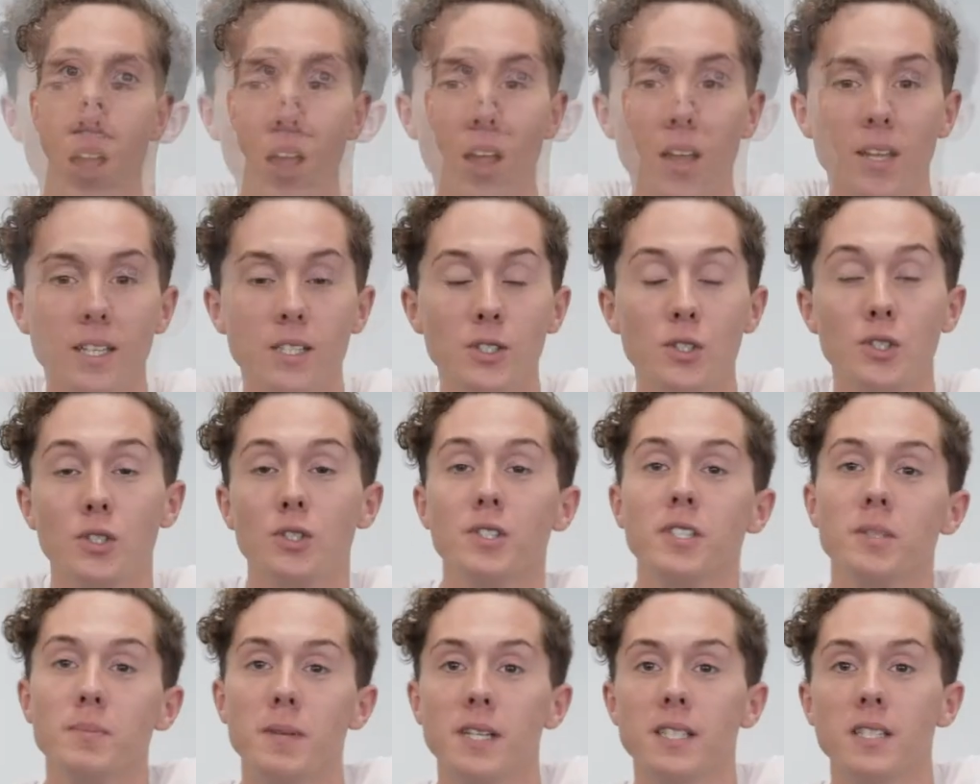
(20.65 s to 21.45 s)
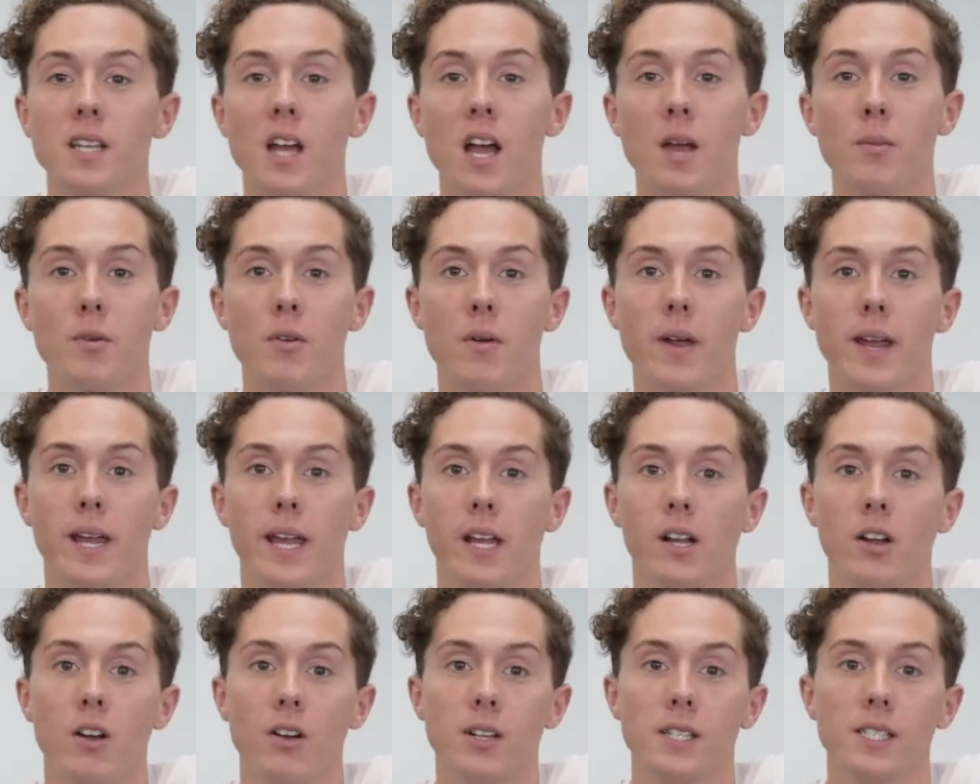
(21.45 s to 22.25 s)
I enjoyed my time at
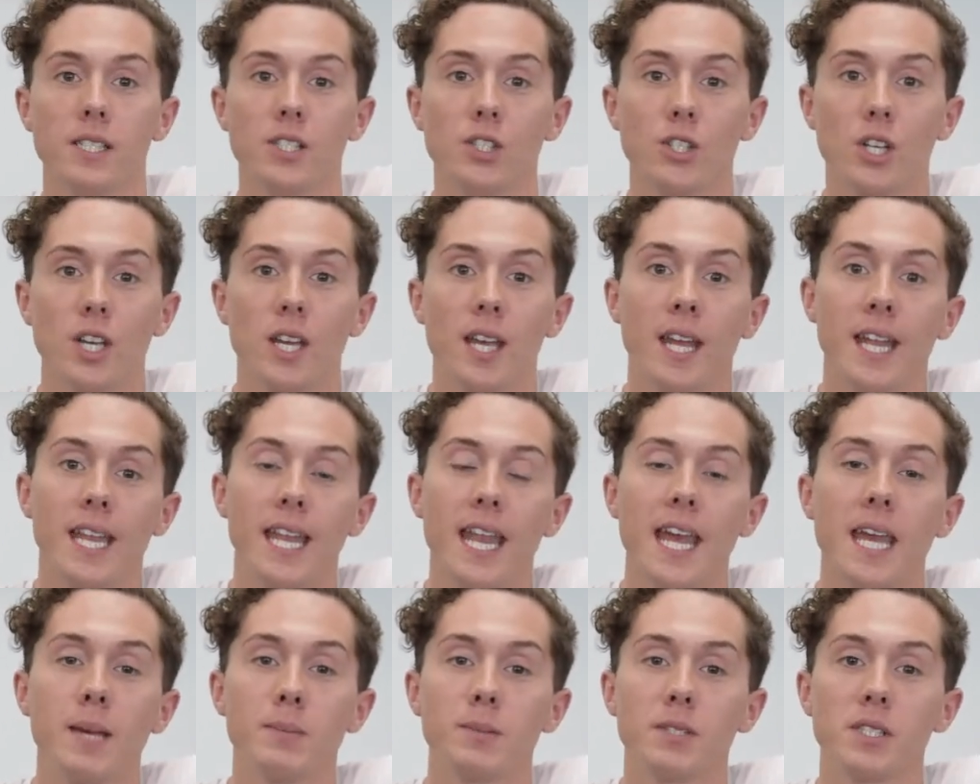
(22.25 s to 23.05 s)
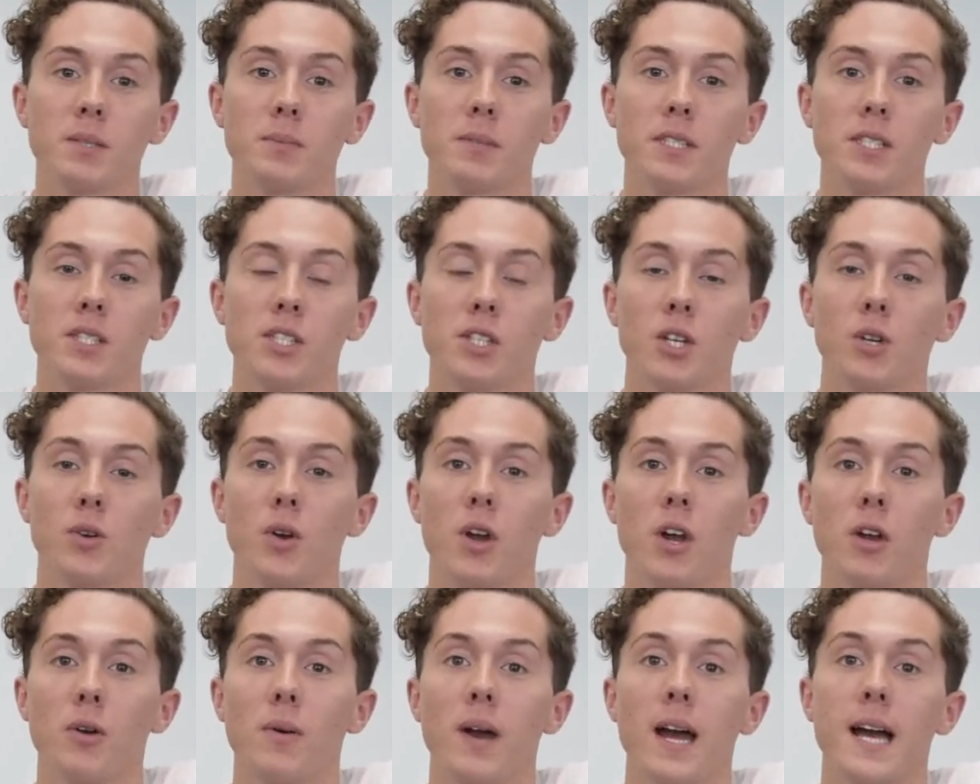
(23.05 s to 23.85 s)
Reigate College. It enabled me to
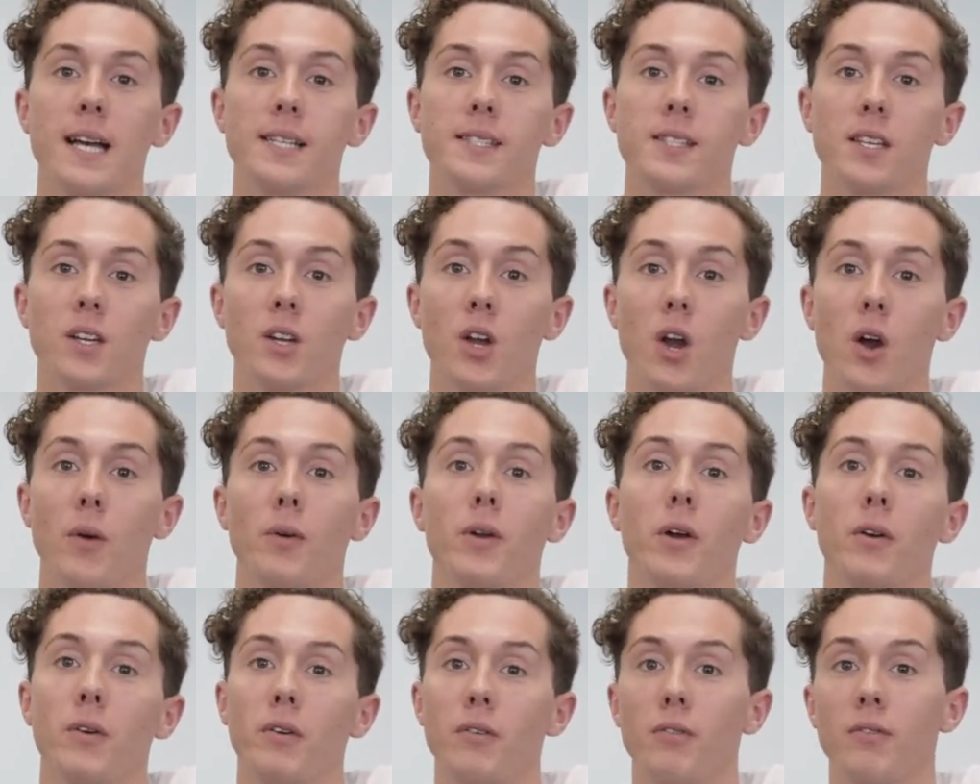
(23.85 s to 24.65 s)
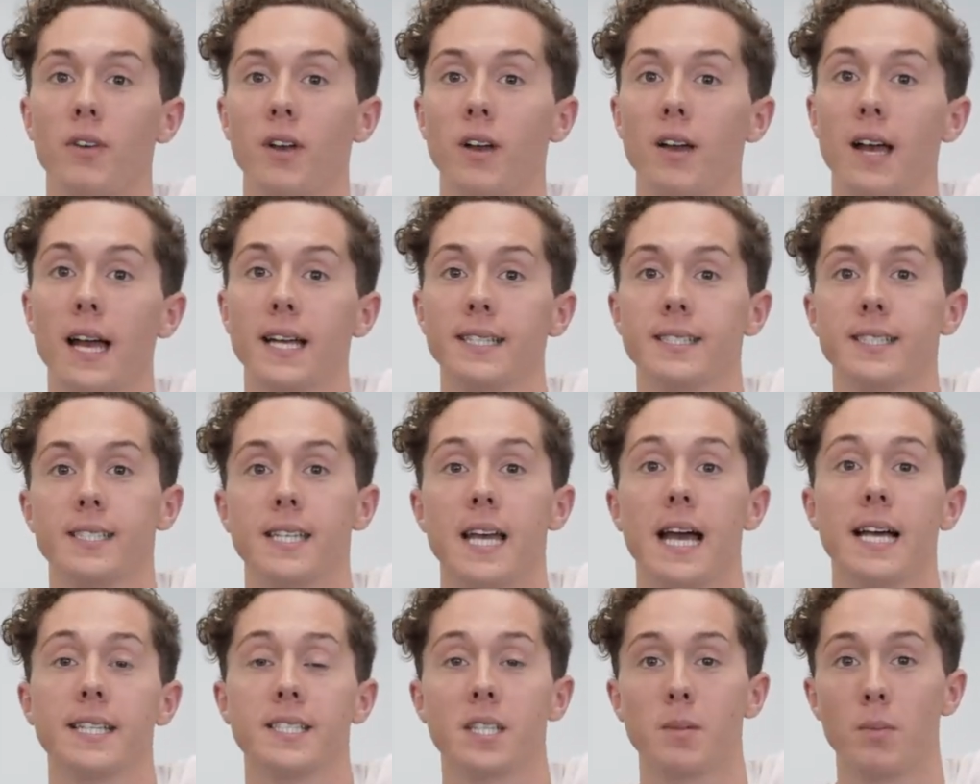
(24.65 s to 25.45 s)
grow as a choreographer and
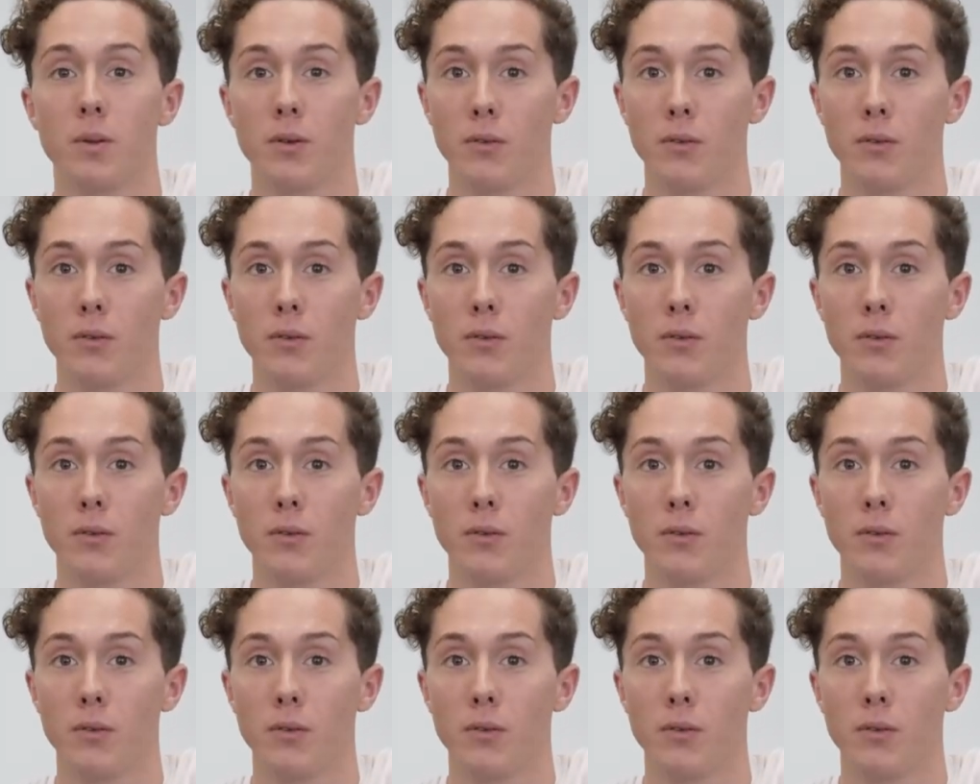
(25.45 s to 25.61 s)
as a